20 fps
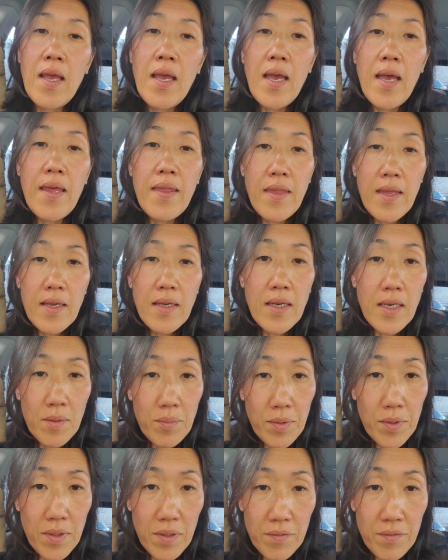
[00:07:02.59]
And then a
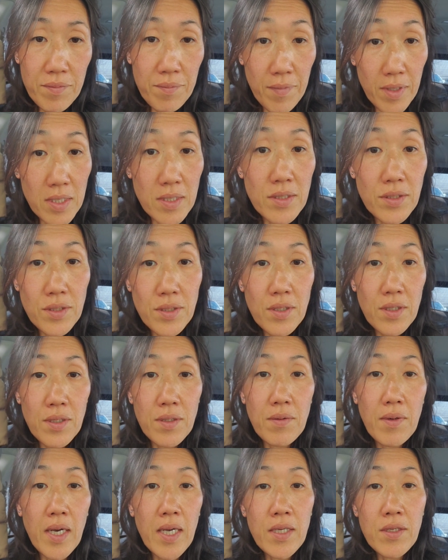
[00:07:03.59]
couple of months
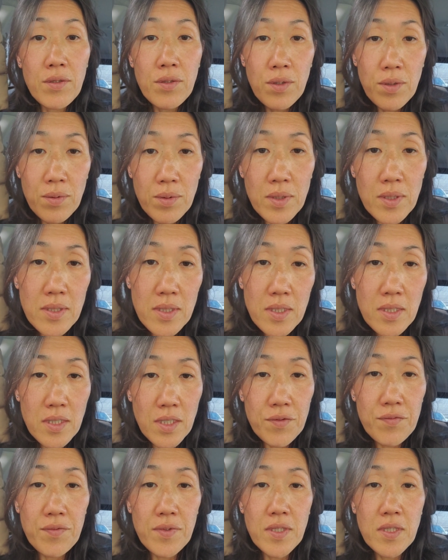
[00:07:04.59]
ago, I noticed a
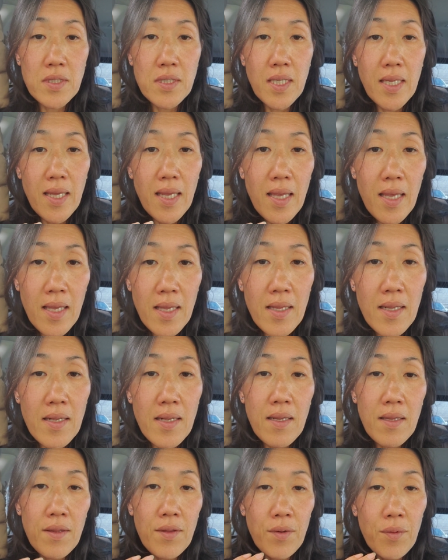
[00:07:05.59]
difference
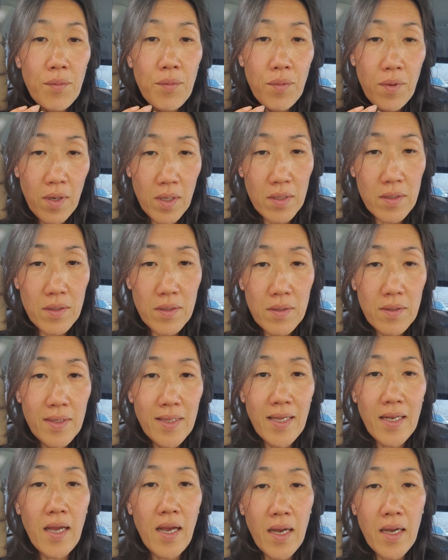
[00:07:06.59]
in the water
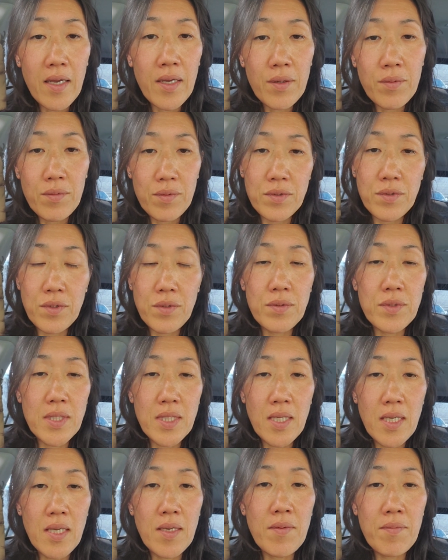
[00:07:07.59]
that I was
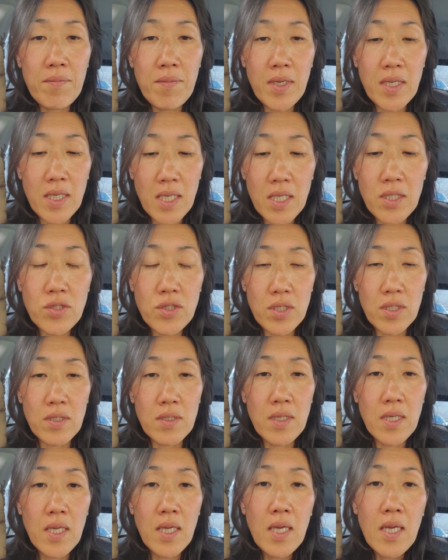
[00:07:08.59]
using in my kitchen.
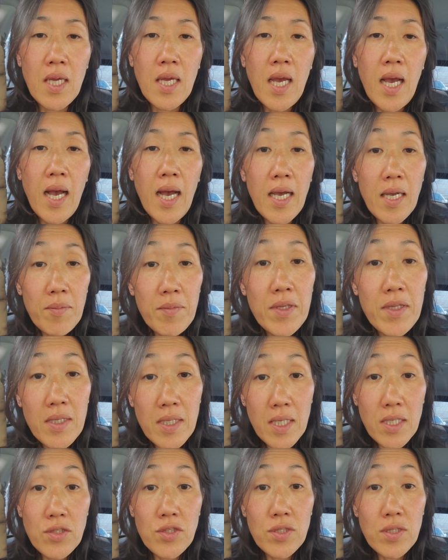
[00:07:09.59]
I'm in the
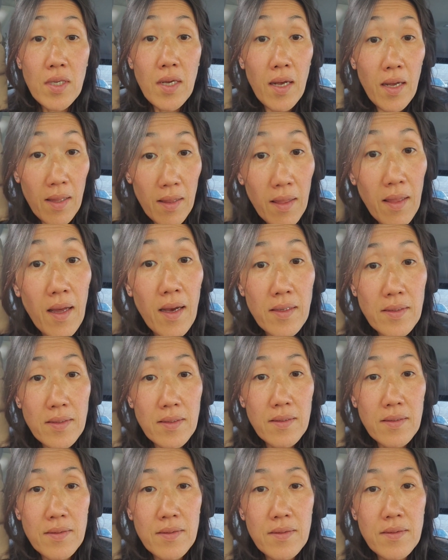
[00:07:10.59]
kitchen a
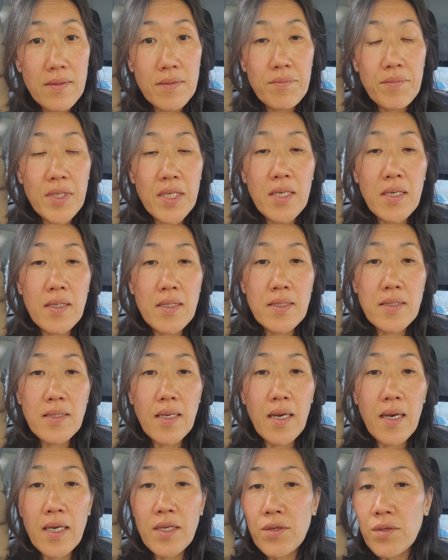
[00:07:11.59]
lot because
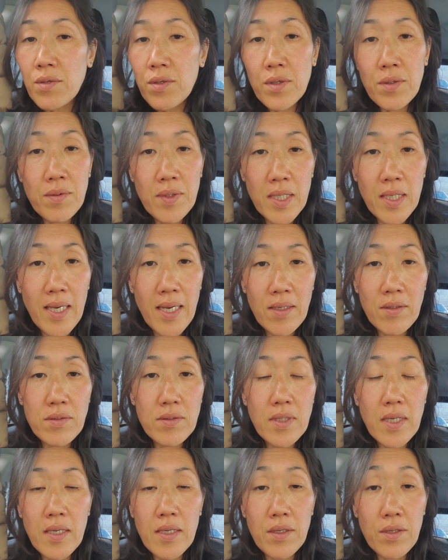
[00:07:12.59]
I don't go eat
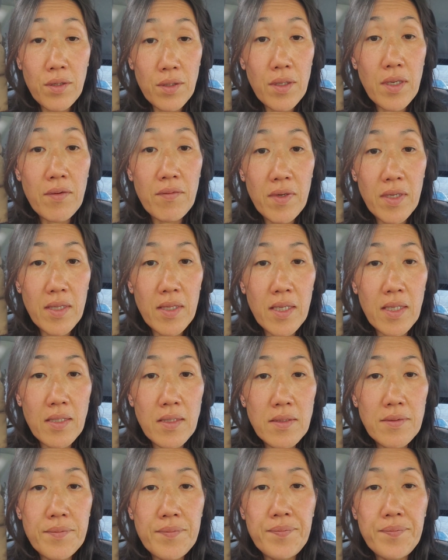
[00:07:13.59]
out. I cook everything.